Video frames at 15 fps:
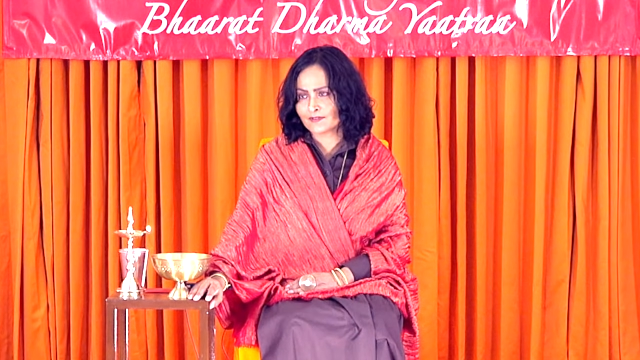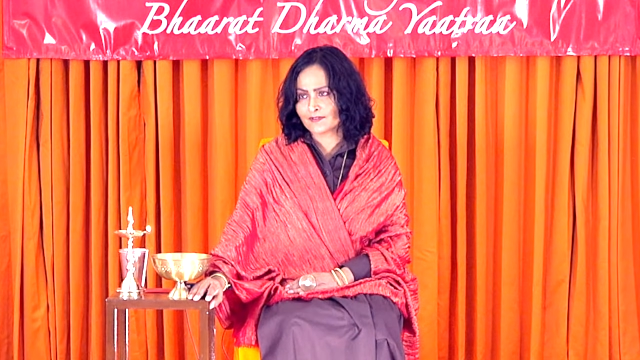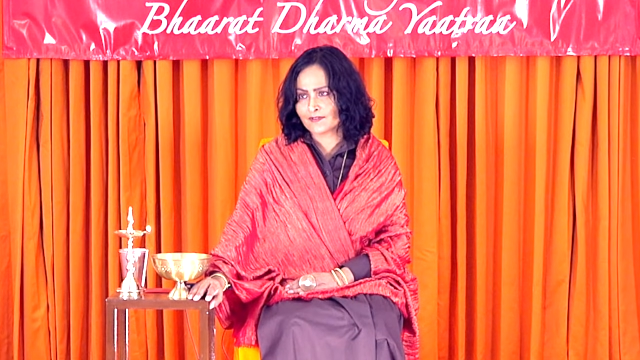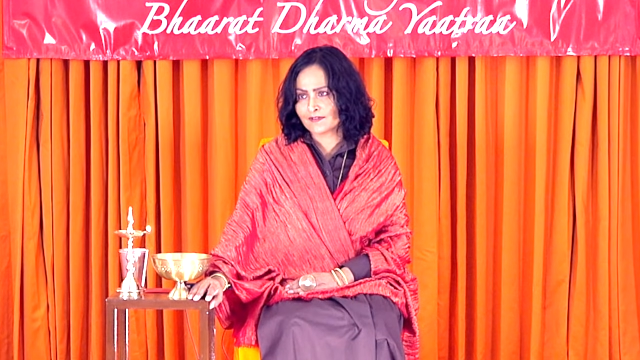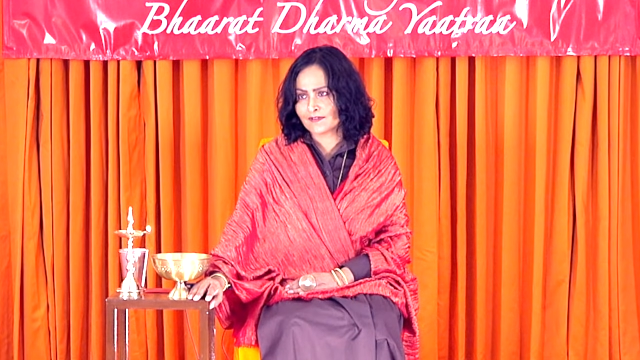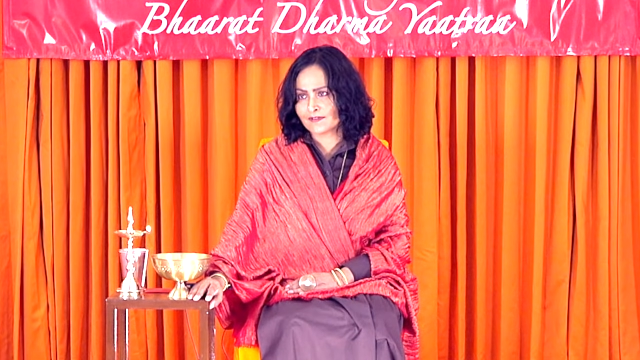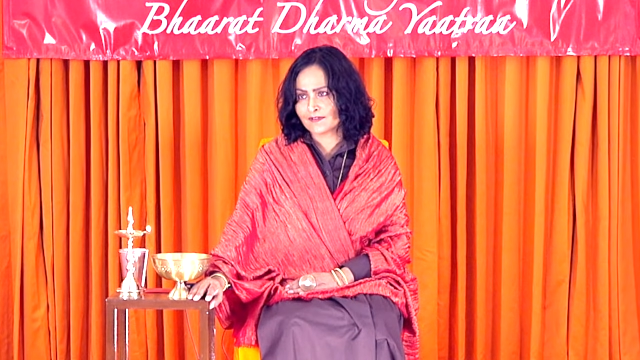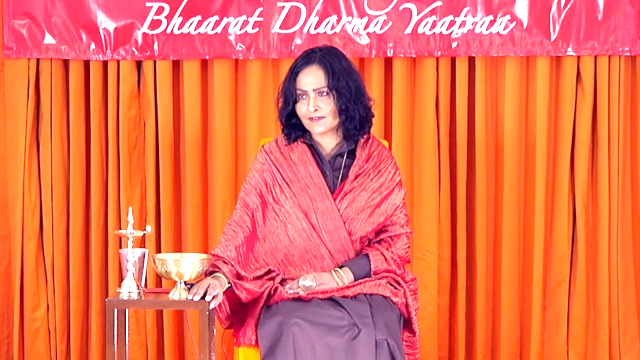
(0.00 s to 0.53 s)

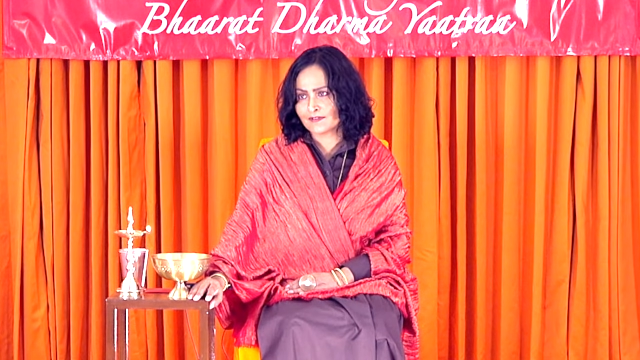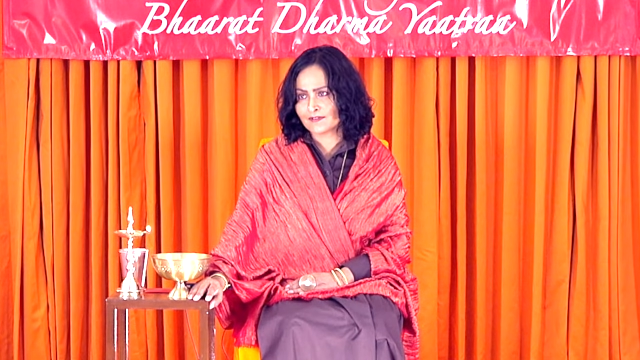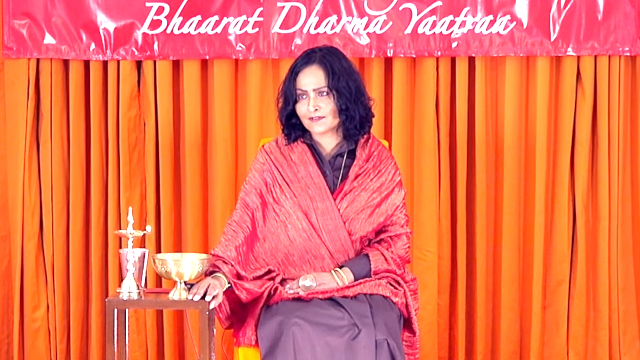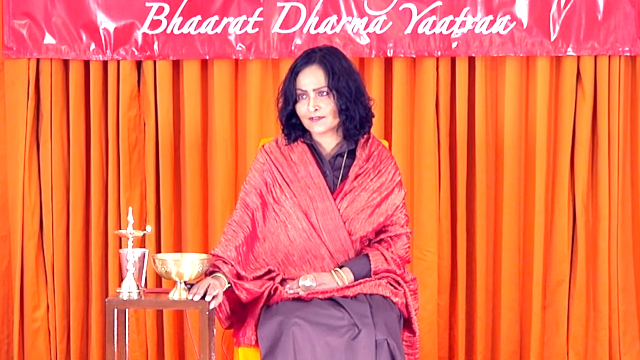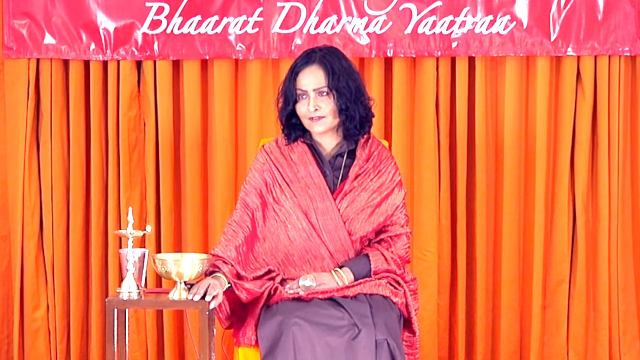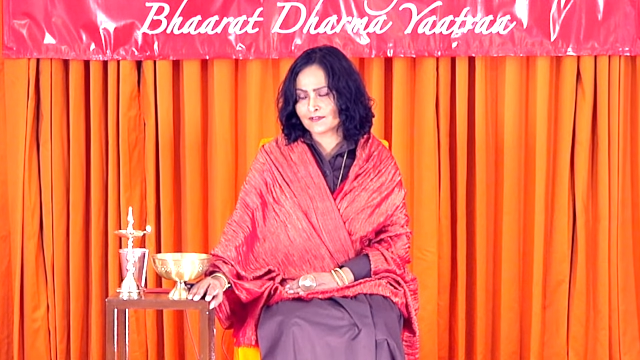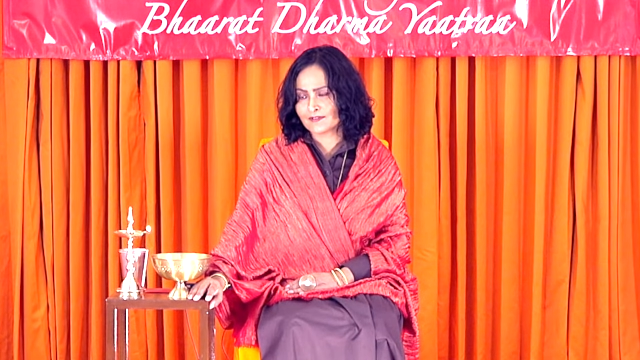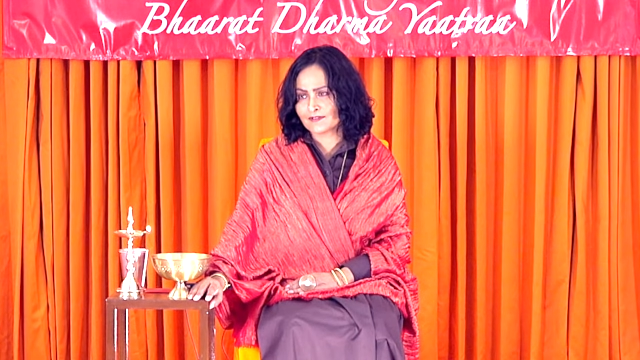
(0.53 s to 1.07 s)

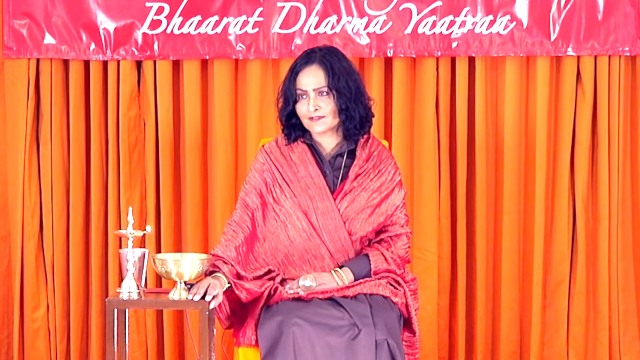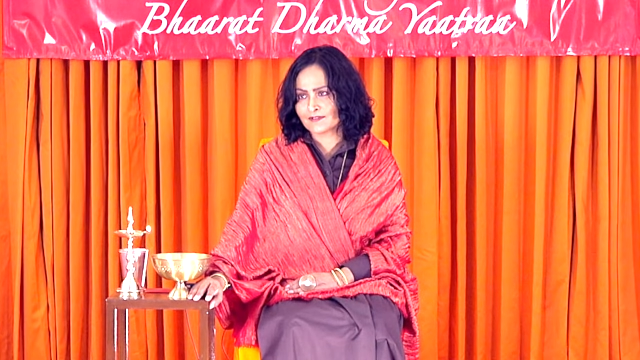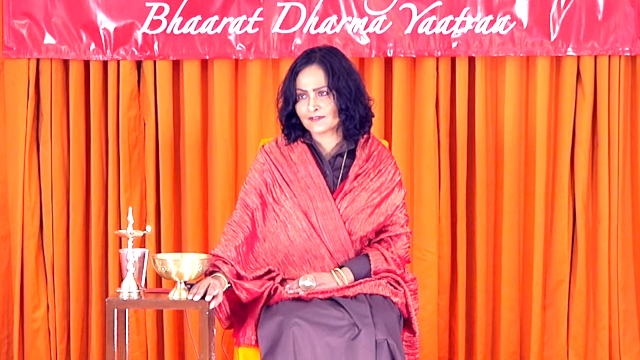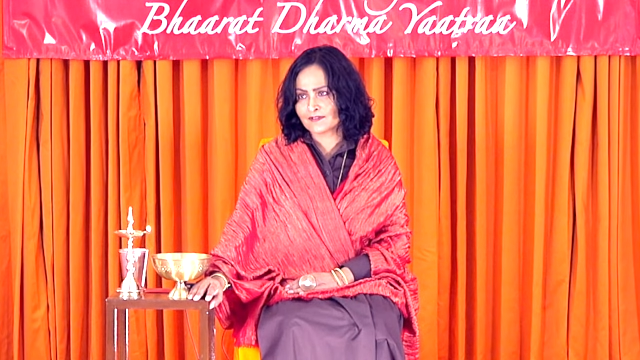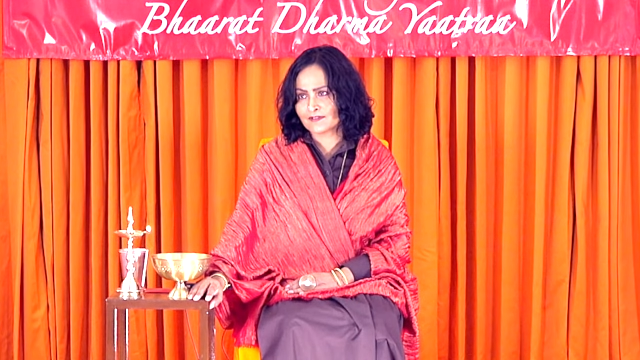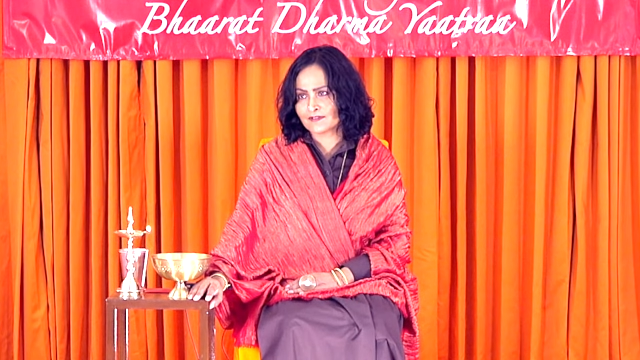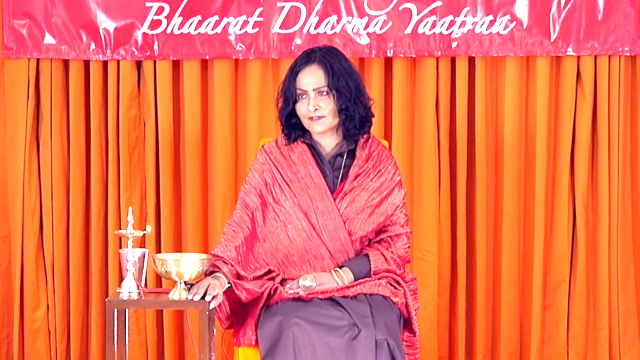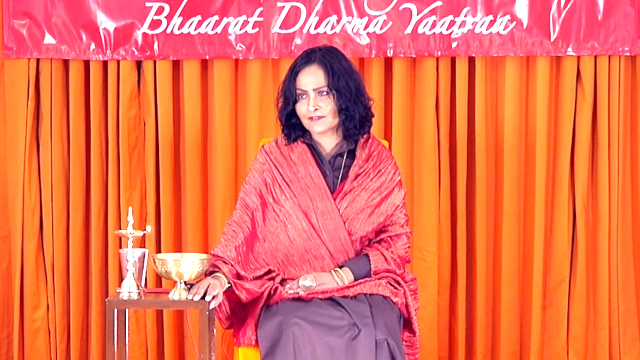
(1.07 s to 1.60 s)

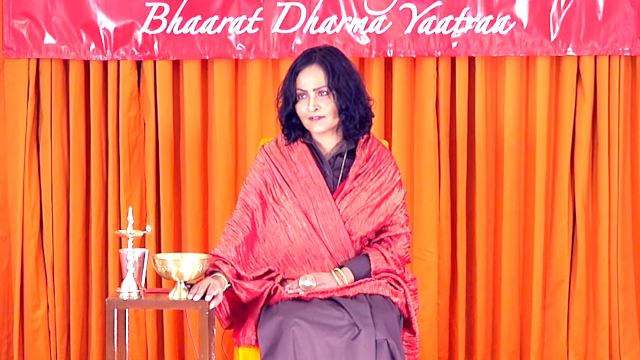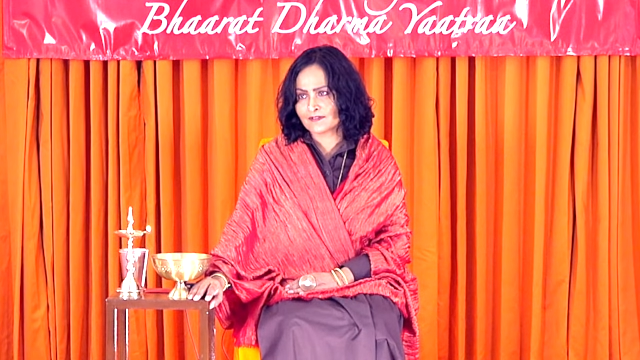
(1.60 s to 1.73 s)
No one is speaking in this clip.